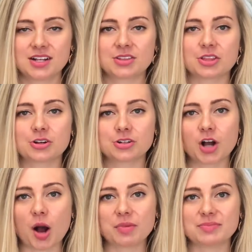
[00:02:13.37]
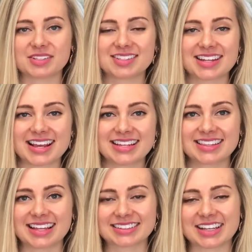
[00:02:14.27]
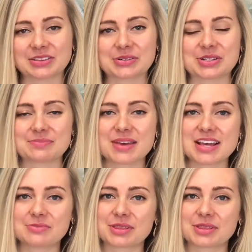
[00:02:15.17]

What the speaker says: The third common mistake that landlords make